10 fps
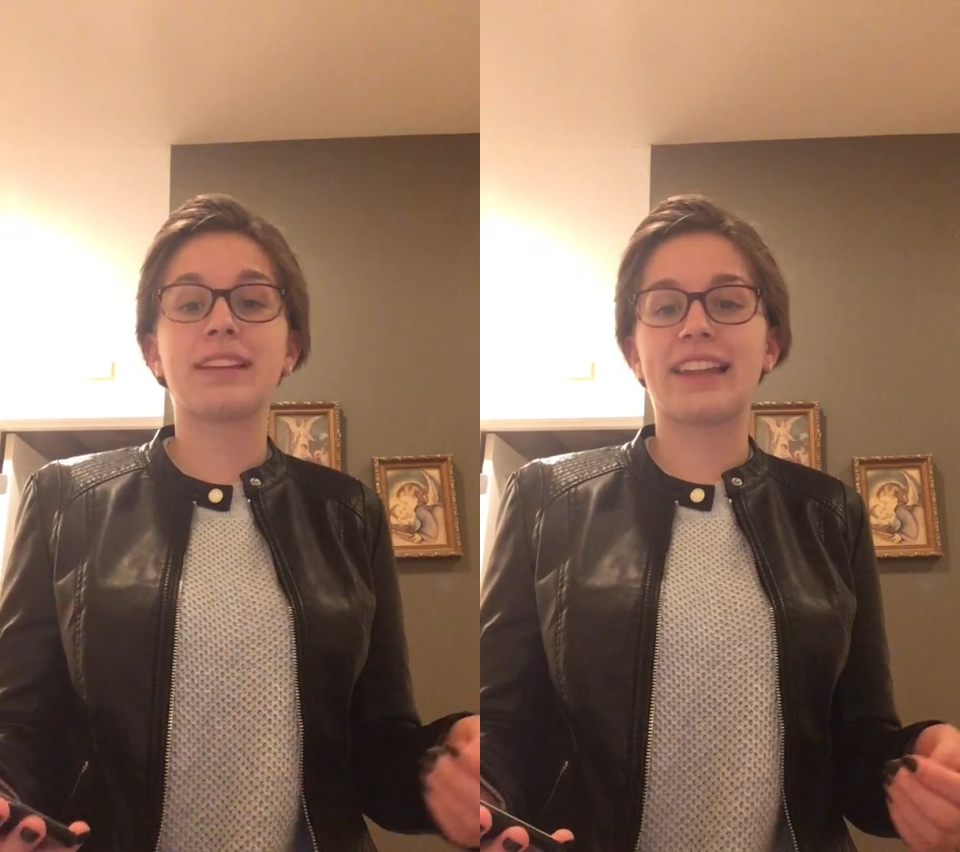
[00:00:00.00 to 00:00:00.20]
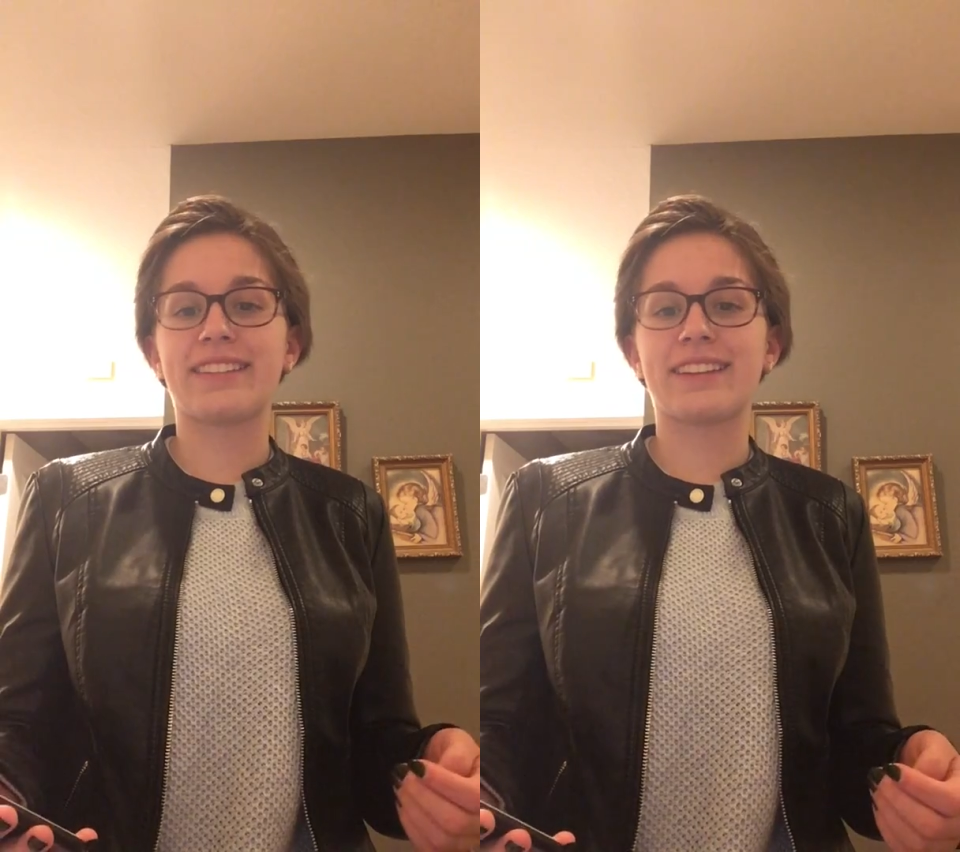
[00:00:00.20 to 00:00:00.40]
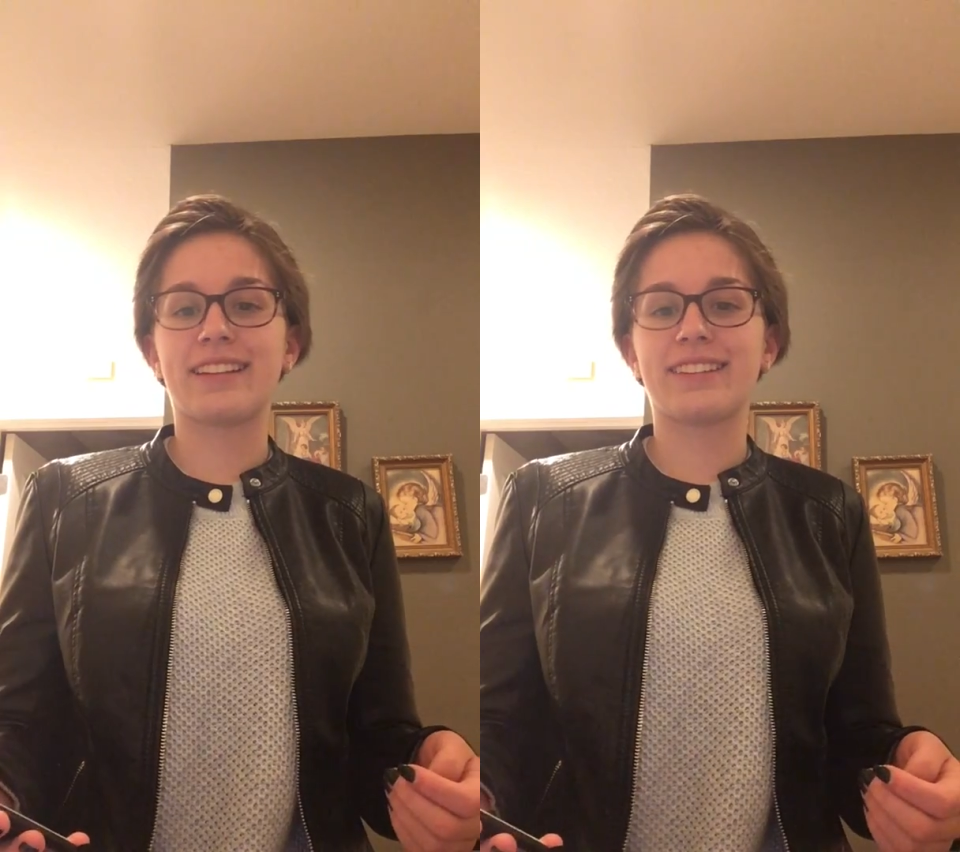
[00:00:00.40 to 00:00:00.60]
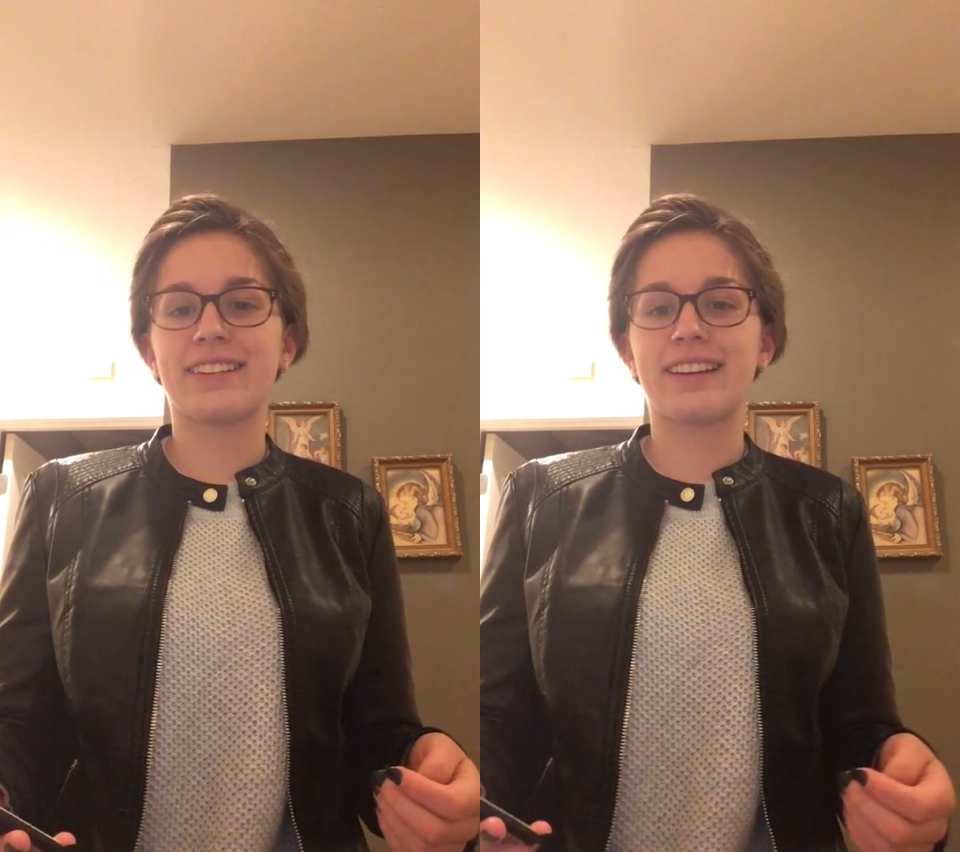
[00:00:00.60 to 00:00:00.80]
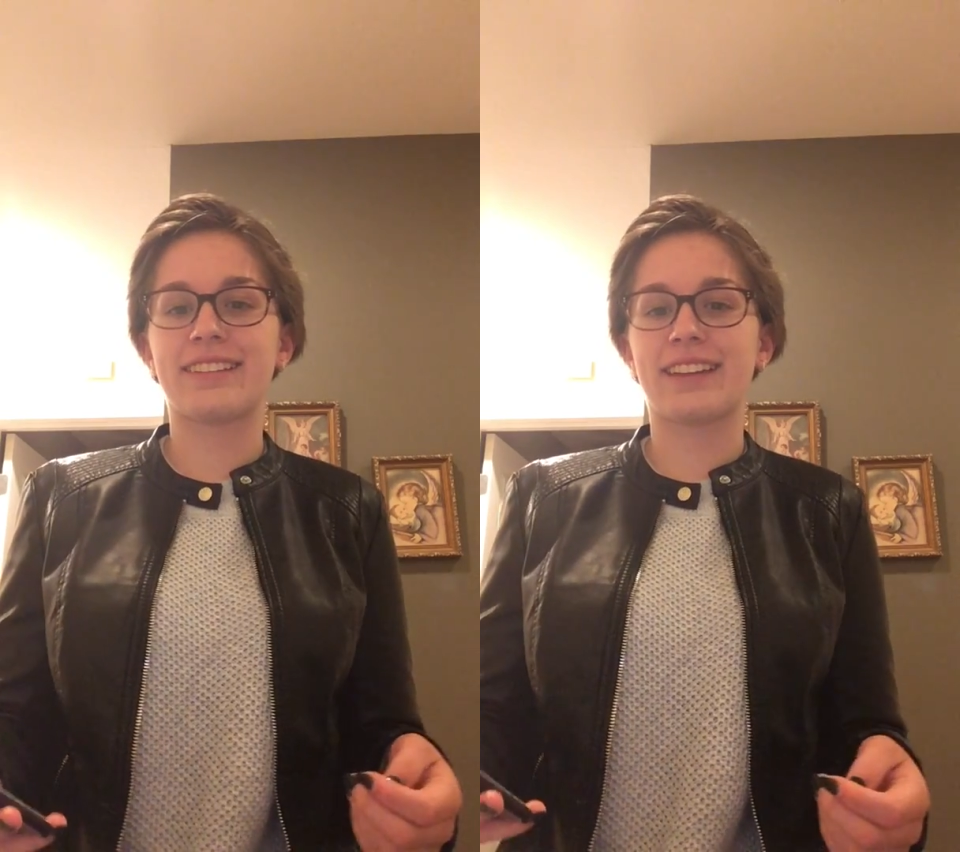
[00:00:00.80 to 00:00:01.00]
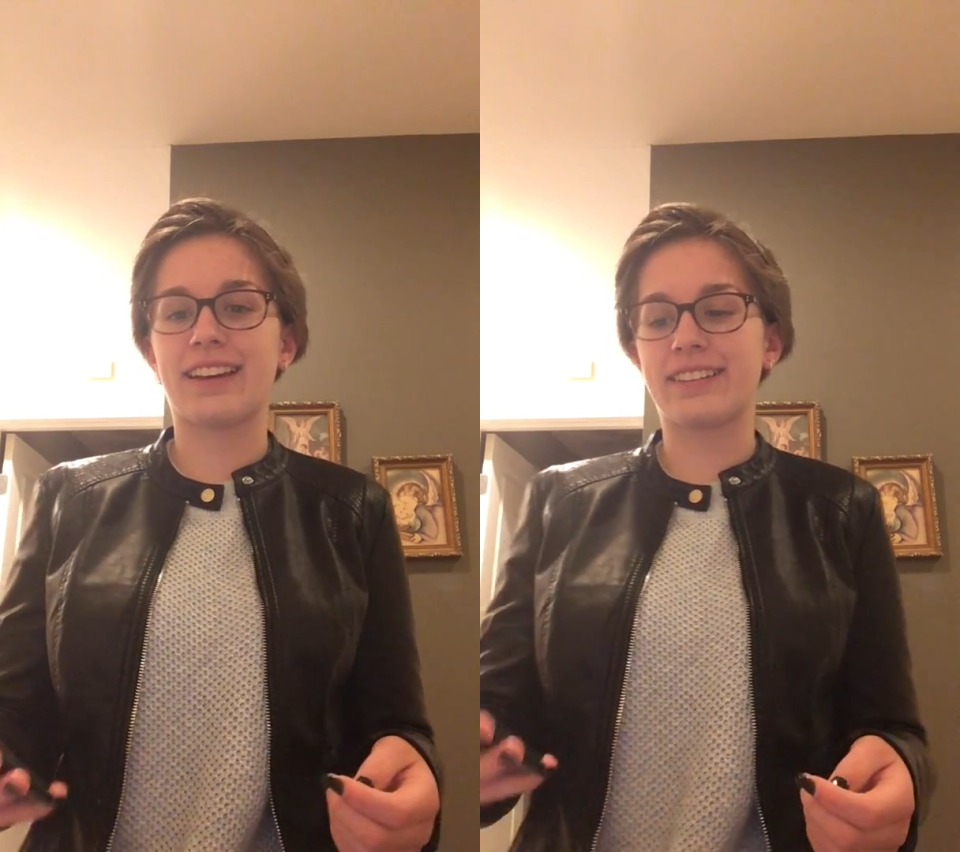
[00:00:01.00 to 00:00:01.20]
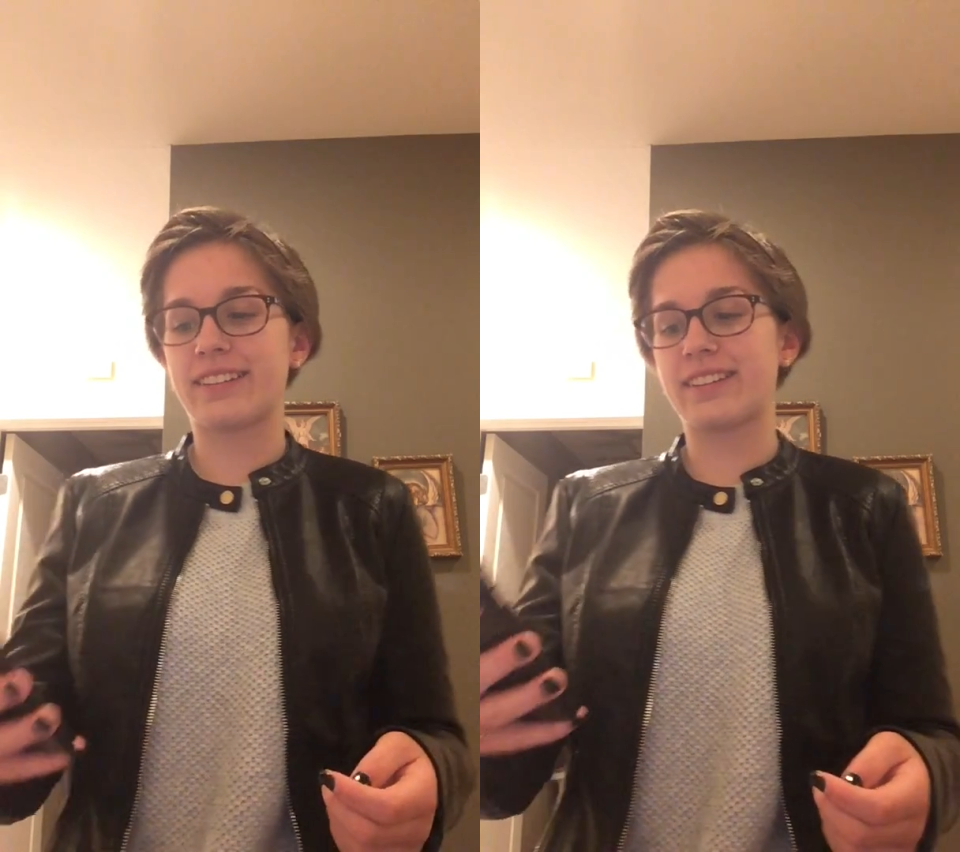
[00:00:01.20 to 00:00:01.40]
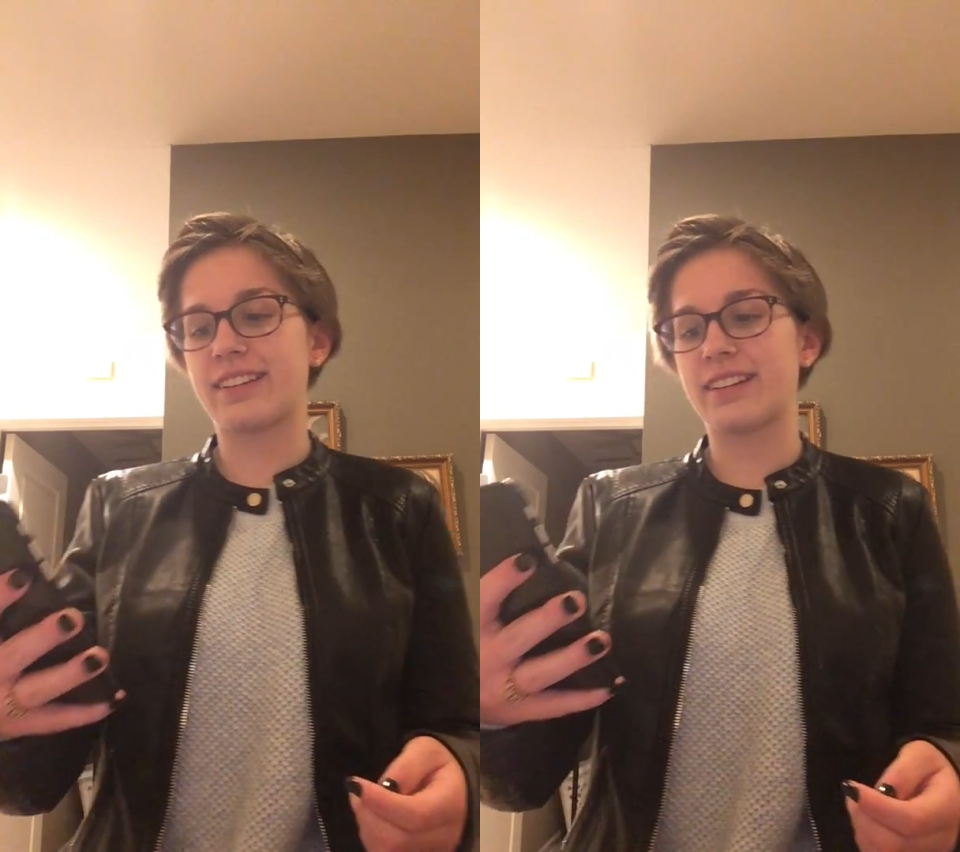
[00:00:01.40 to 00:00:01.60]
Let's Not Stay in
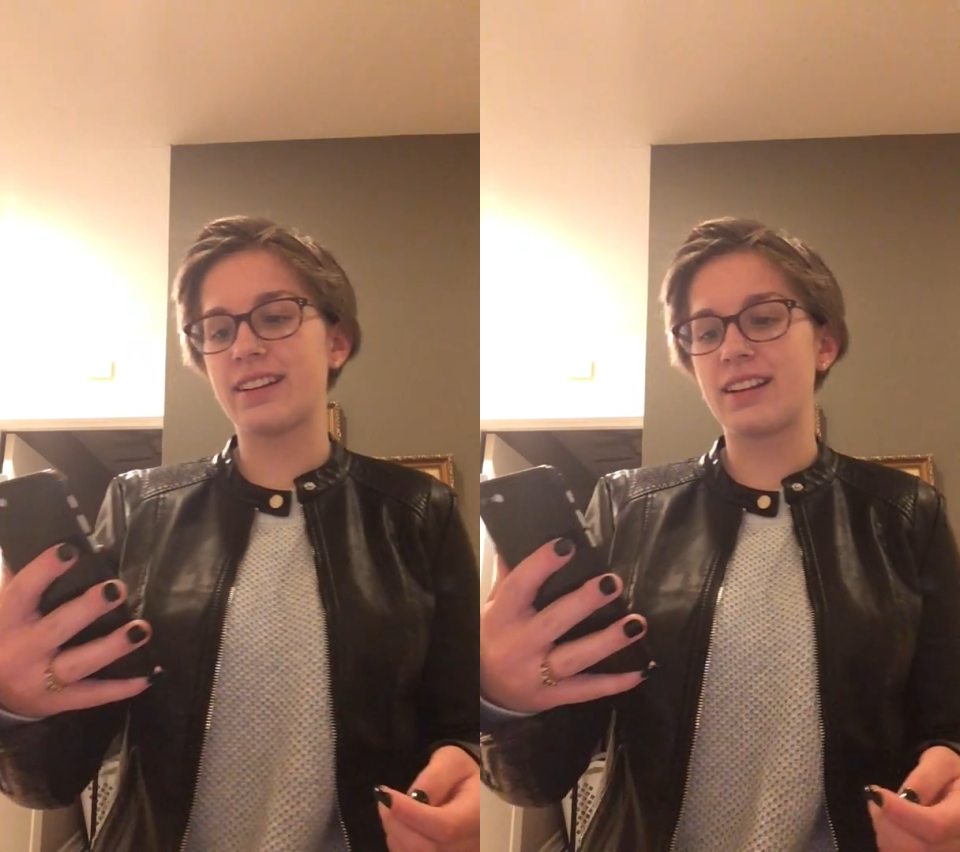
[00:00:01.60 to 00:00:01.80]
Touch.